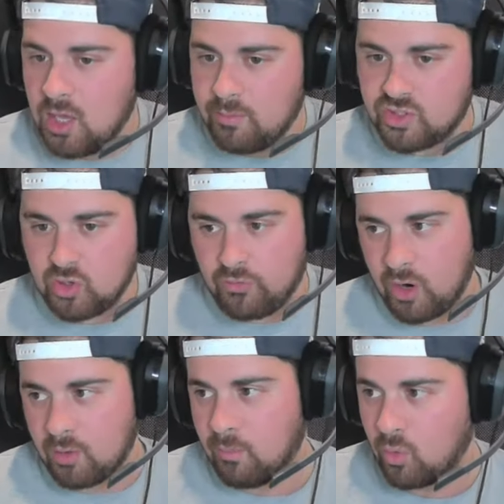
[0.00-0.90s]
But so
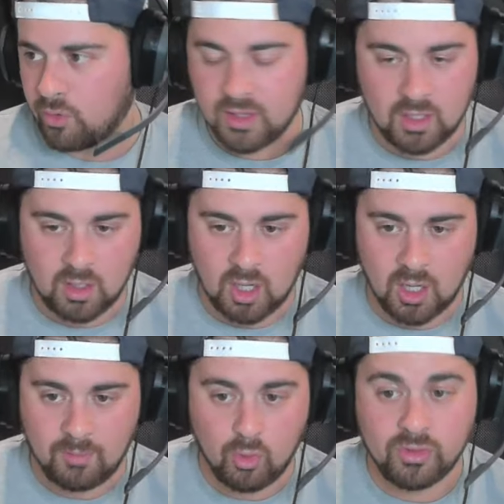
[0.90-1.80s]
far, more than
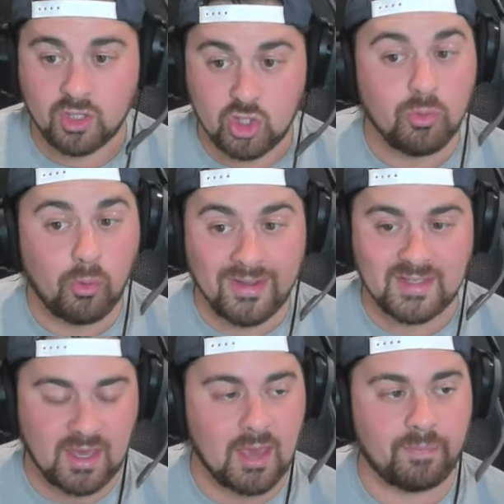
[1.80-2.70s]
2 points
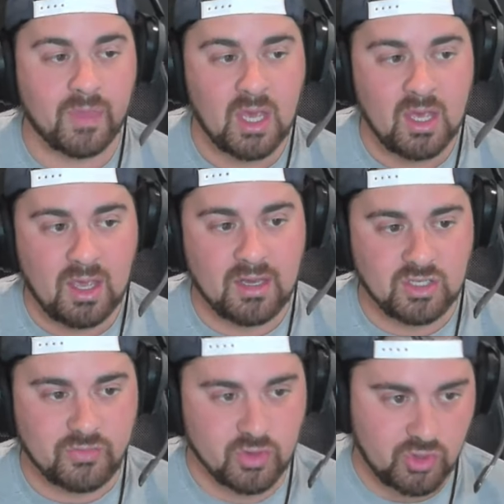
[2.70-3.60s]
a game in
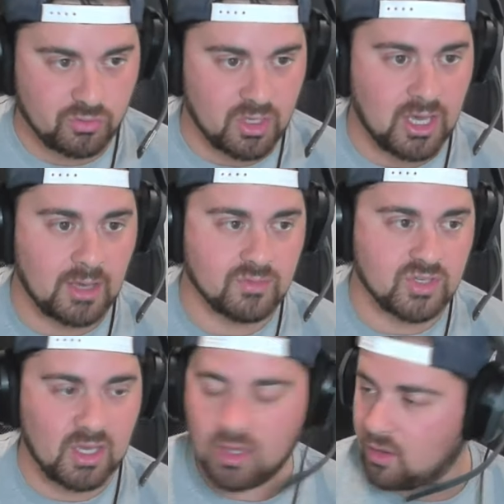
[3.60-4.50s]
his first three games
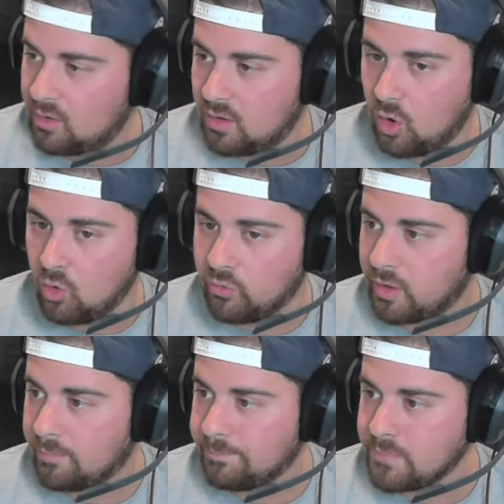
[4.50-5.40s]
over
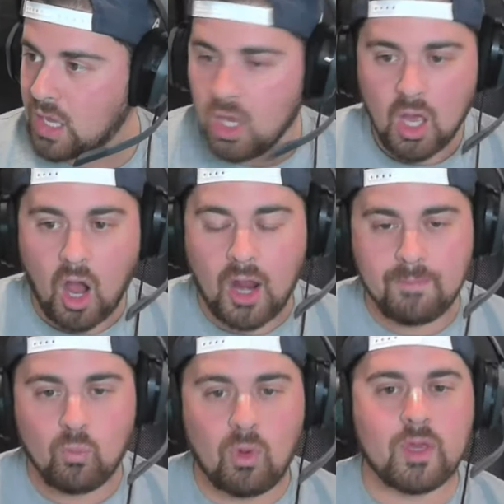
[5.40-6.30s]
there. All right,
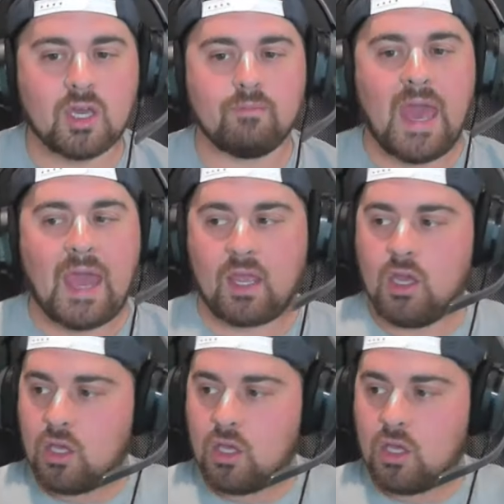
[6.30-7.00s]
when we come back,